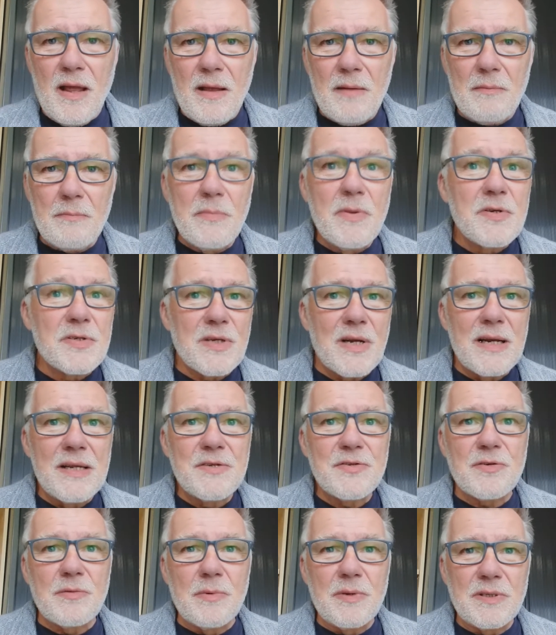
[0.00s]
musical
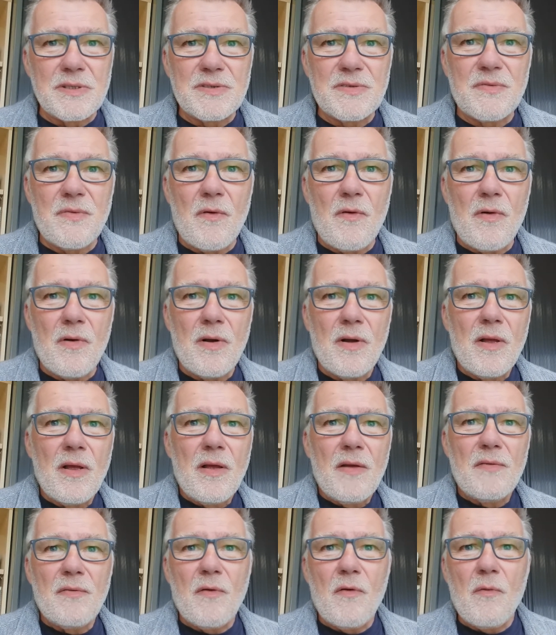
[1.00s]
instruments
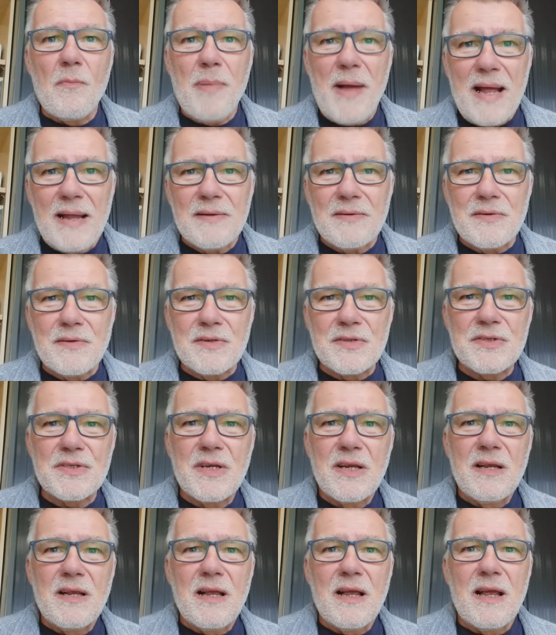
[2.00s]
for
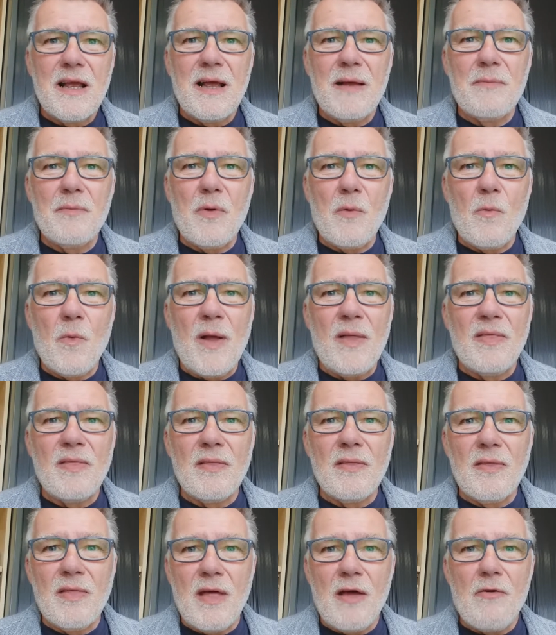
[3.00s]
bands
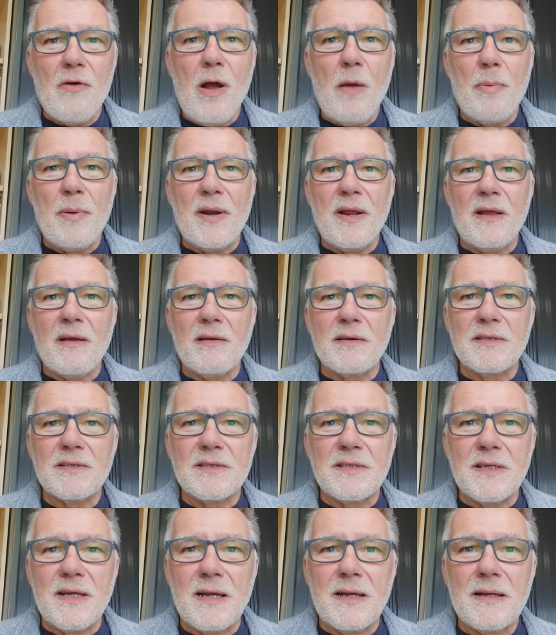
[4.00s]
when they're opening
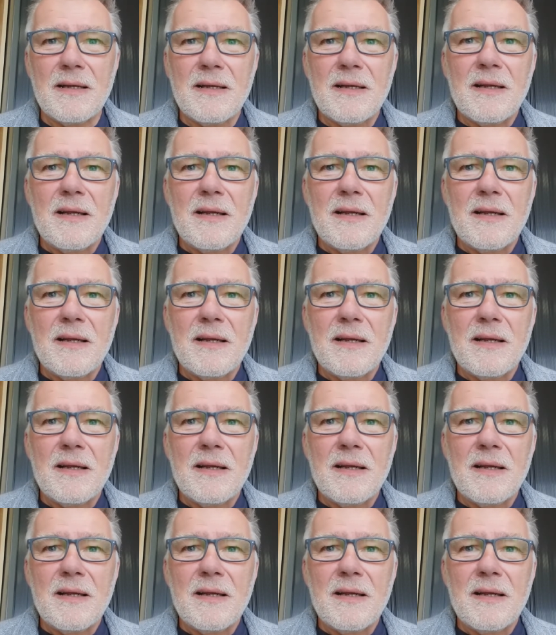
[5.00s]
at